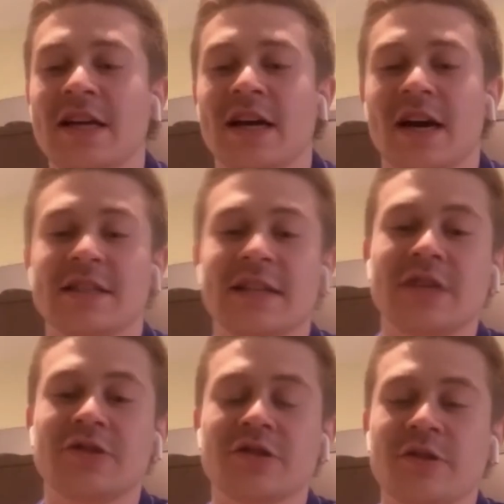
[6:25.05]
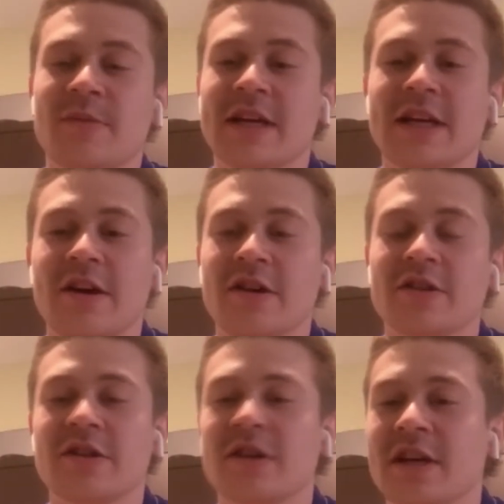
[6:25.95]
I stayed true to my
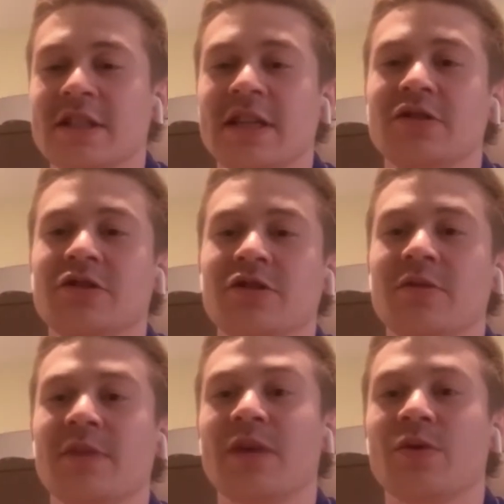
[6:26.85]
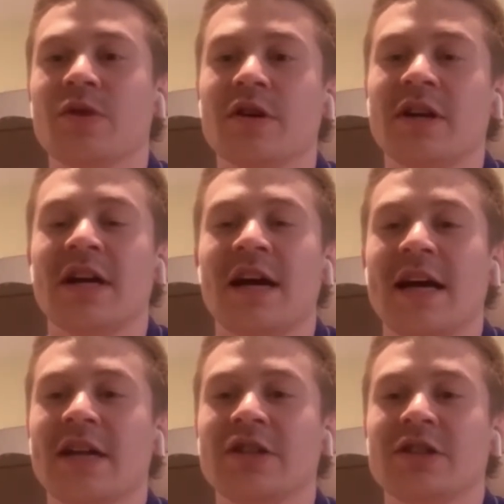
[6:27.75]
character, I stayed true to my word,
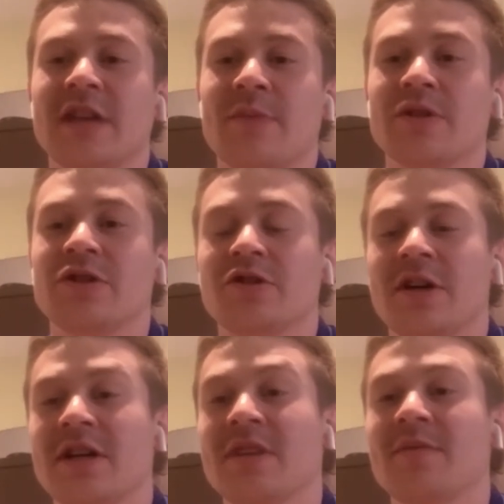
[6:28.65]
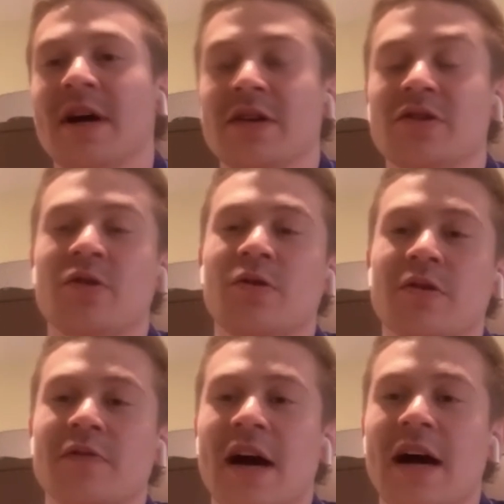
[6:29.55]
and I just demonstrated my
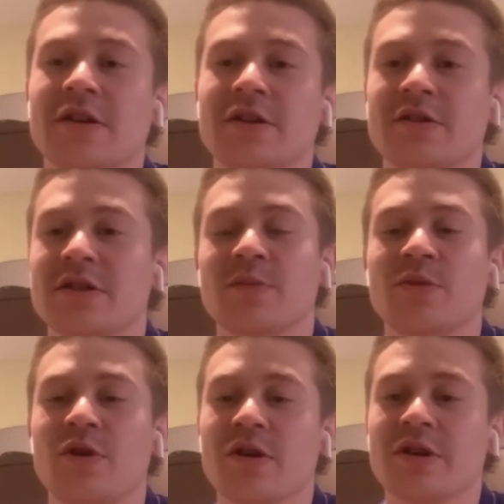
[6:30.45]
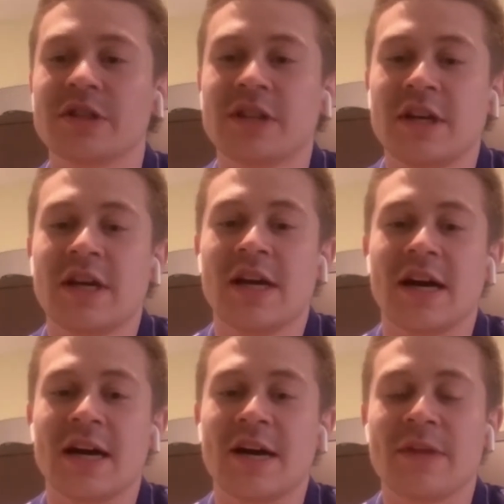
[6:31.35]
core values and morals.
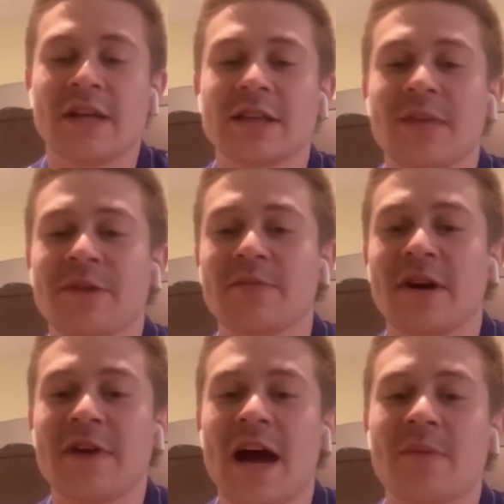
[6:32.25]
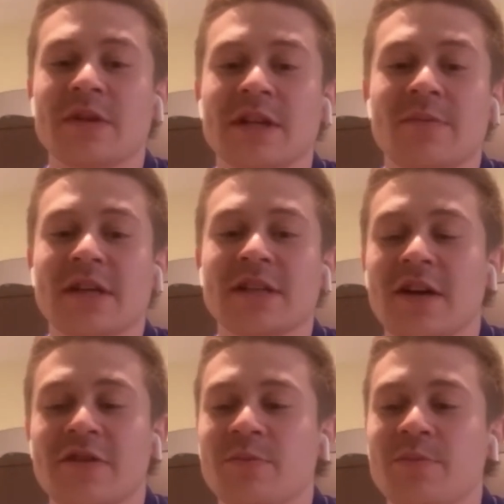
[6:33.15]
That's something my family and
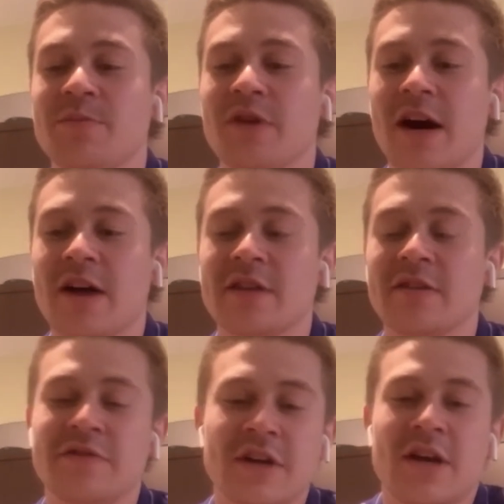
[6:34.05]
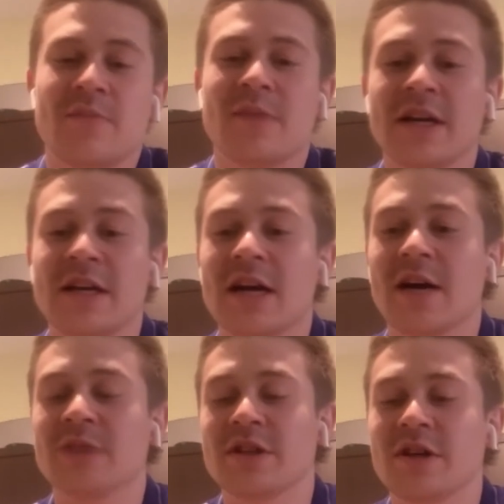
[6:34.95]
myself can be proud of. Money
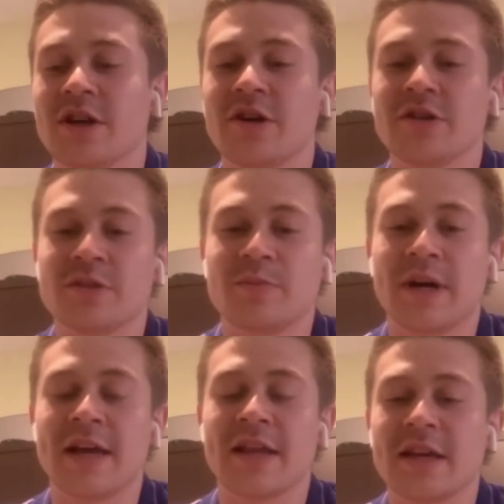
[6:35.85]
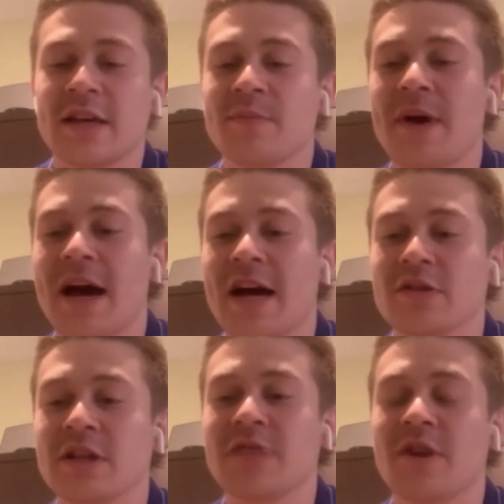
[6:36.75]
comes and goes, but the impact
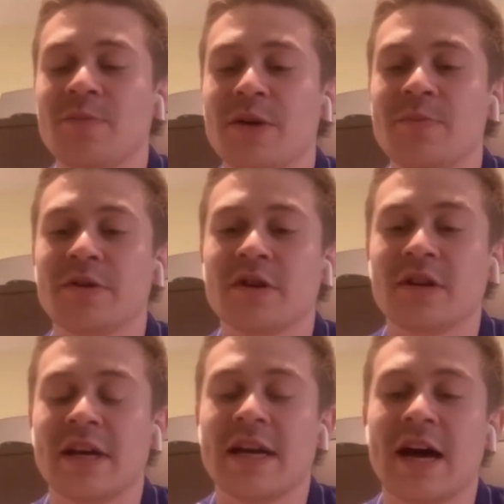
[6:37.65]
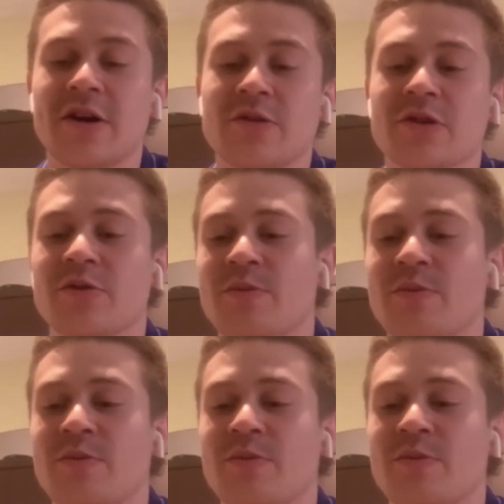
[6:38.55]
you leave on people and how you are
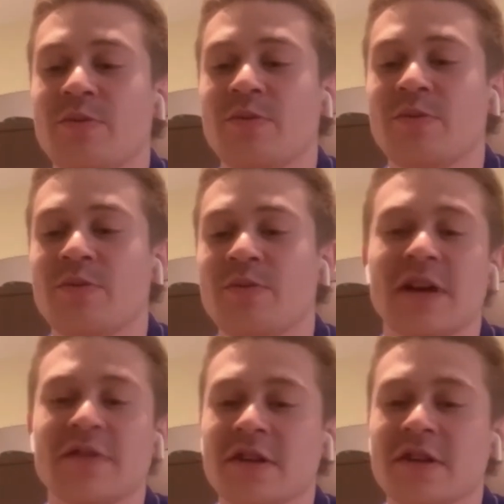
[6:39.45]
remembered, that's forever.